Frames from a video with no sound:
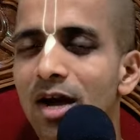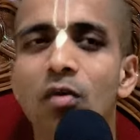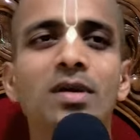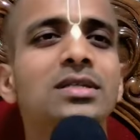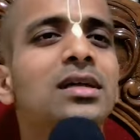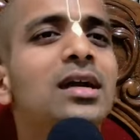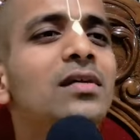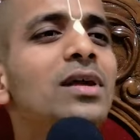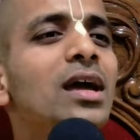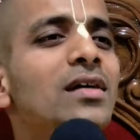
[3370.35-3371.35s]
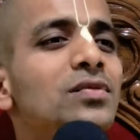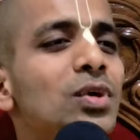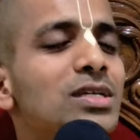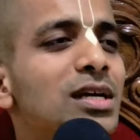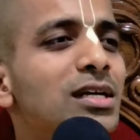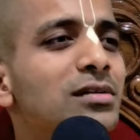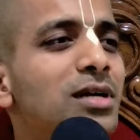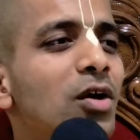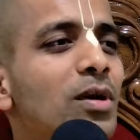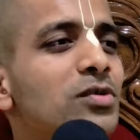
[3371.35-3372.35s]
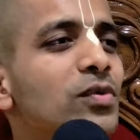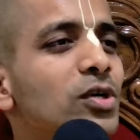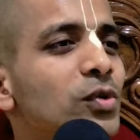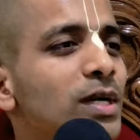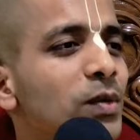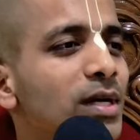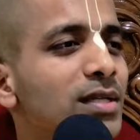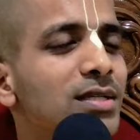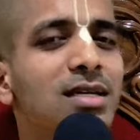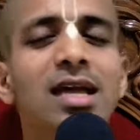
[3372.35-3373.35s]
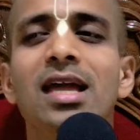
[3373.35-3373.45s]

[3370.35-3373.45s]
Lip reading: How much greed we have to attain Him? How much we want to advance?